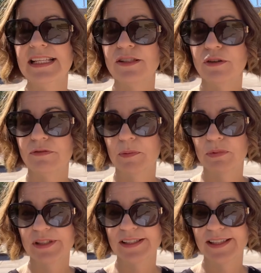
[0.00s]

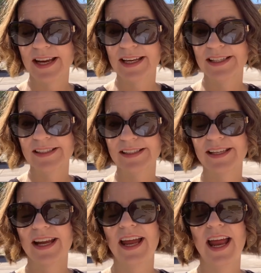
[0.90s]
November second,
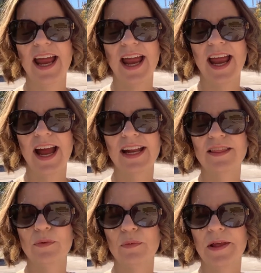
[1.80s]

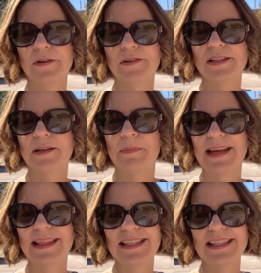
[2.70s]
and the weather is going to be in the